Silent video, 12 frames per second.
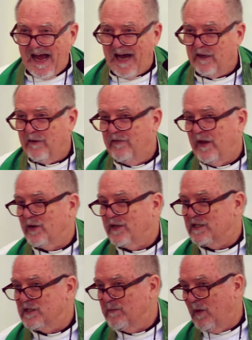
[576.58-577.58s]
out of their
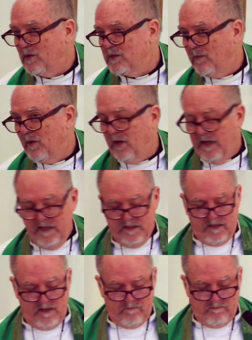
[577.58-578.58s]
disposable
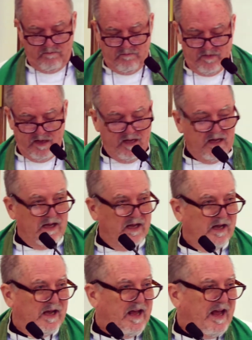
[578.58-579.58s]
income,
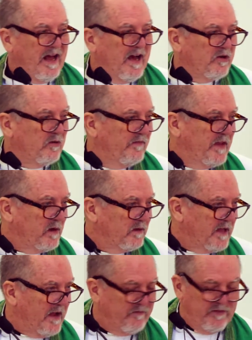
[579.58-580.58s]
out of their
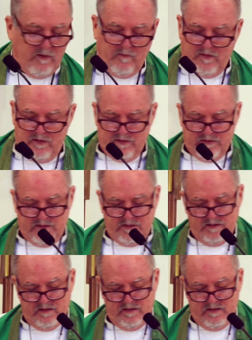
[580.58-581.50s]
leftovers.